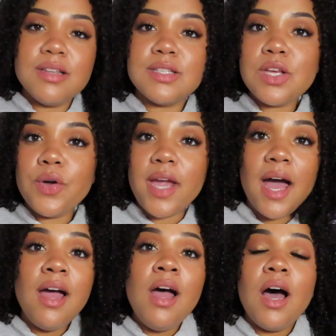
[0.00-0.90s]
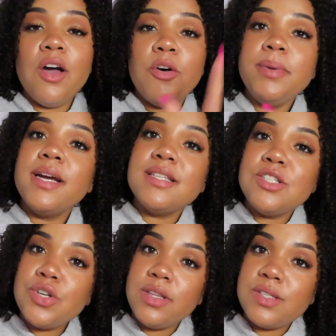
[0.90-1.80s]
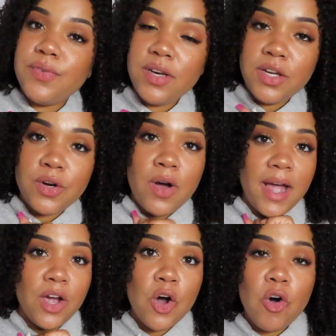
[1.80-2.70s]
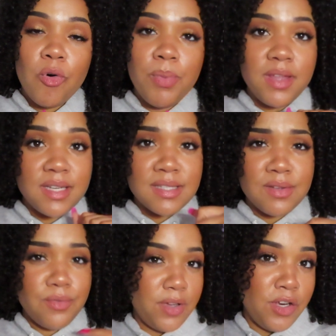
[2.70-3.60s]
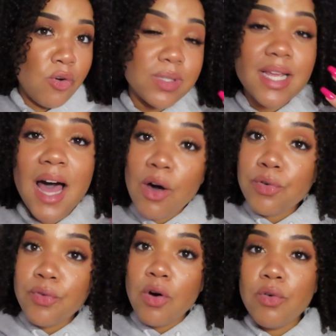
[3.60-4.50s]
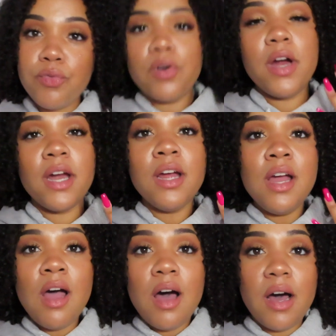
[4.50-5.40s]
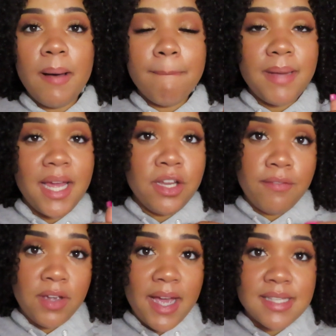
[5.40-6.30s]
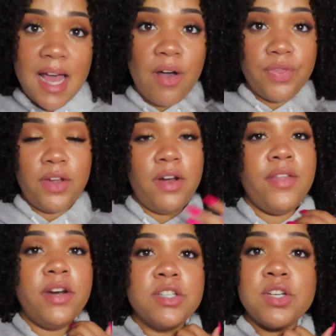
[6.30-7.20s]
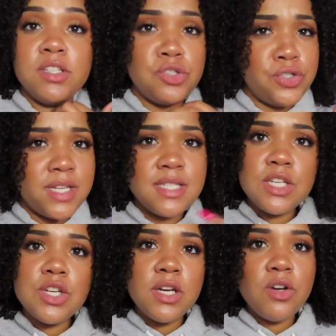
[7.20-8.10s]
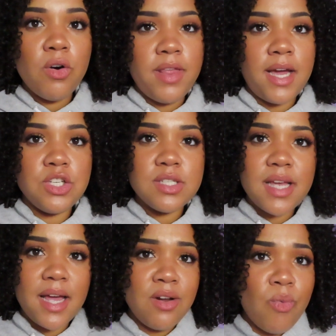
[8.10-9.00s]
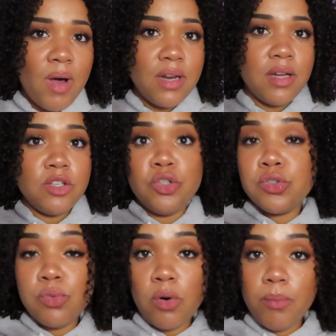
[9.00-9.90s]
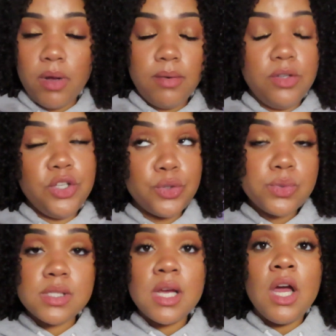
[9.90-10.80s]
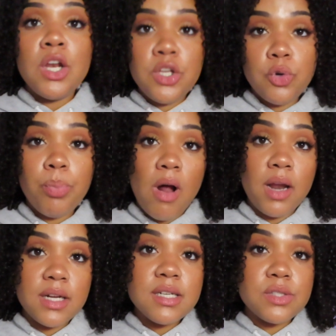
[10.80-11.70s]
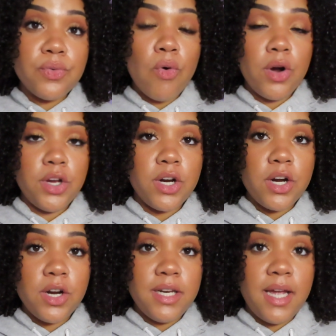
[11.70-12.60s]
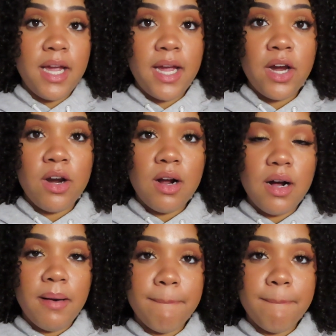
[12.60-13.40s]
So yeah, I hope you guys enjoyed this video. I hope this video was helpful for any of you guys out there that are starting to transition, or that just kind of want to use new products for your curly hair